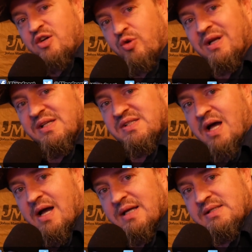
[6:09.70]

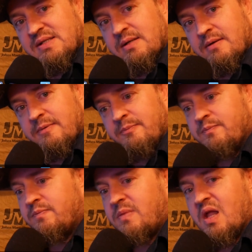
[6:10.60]
criticize
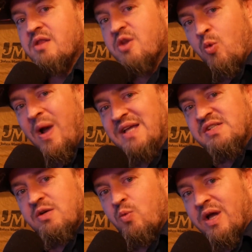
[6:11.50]
the ways
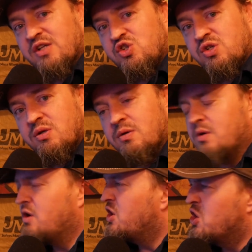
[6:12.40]
in which
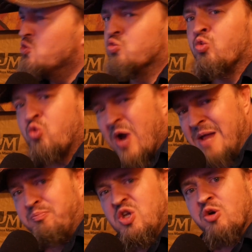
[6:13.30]
you
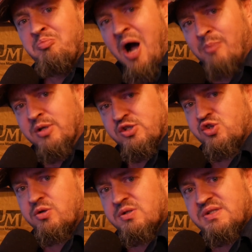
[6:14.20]
rape your
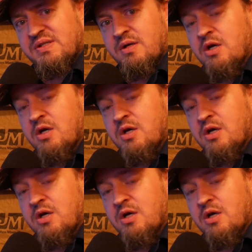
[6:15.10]
publishers,